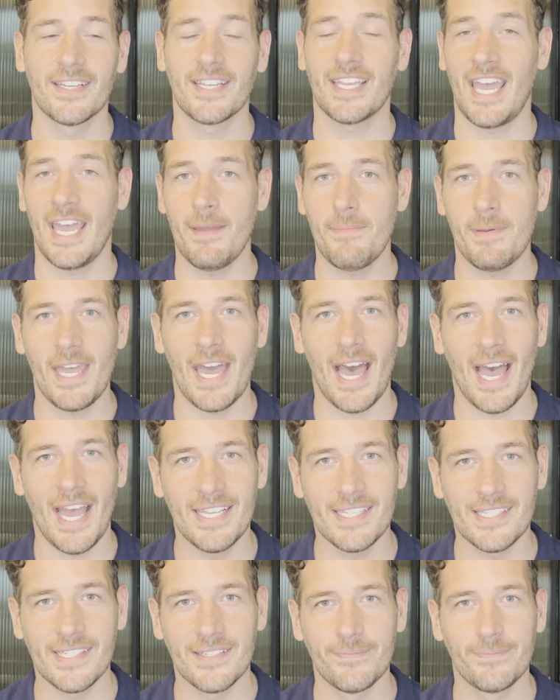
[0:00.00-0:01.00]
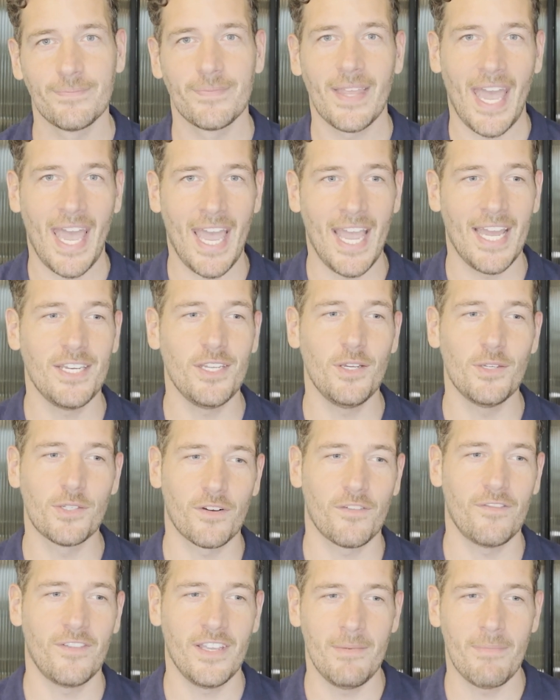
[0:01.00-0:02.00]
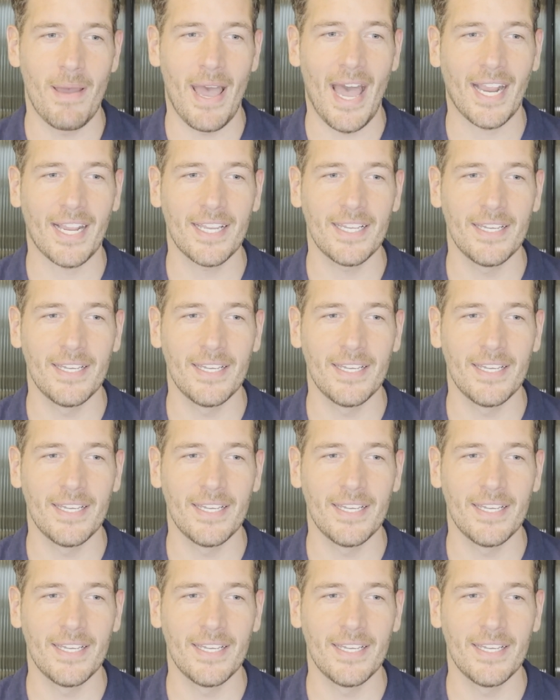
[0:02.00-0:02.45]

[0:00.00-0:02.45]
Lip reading: KPIs, and user feedback.